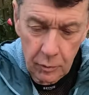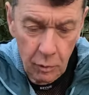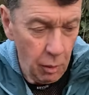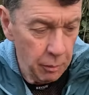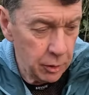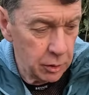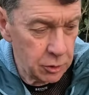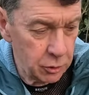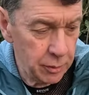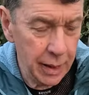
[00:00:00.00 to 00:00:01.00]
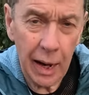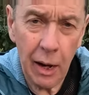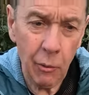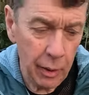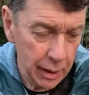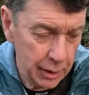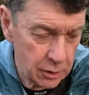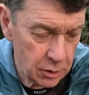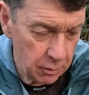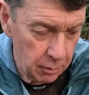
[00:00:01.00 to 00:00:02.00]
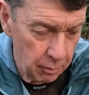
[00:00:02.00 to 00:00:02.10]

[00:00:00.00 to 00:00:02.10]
What I'm going to do now is